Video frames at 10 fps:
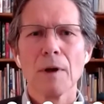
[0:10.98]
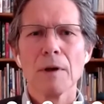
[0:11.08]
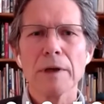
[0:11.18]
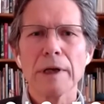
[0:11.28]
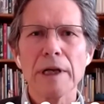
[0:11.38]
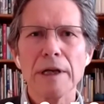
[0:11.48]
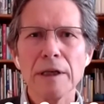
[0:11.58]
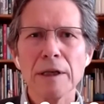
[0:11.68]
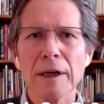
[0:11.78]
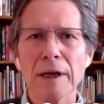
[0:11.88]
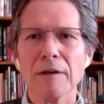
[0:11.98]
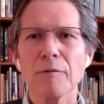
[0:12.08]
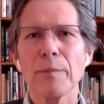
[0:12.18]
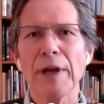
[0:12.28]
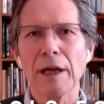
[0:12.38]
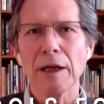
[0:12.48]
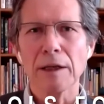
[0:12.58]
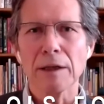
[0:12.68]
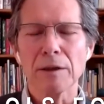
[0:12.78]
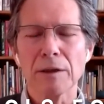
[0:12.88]
that any kind of
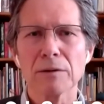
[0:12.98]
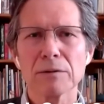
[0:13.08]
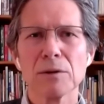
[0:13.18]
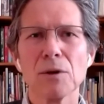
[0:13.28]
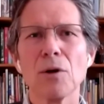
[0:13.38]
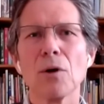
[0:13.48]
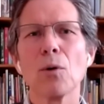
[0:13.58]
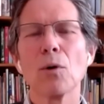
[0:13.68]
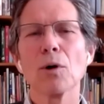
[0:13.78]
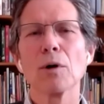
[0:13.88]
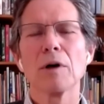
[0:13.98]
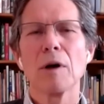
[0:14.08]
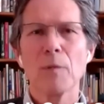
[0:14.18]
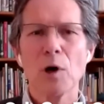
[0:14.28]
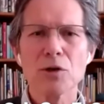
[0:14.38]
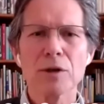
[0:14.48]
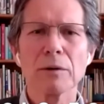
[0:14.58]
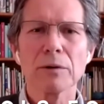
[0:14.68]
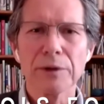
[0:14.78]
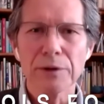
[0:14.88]
pain or
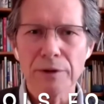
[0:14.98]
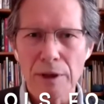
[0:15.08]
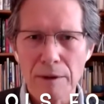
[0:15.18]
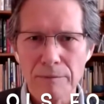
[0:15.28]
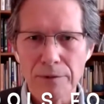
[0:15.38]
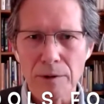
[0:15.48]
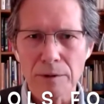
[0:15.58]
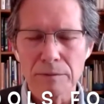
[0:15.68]
emotional discomfort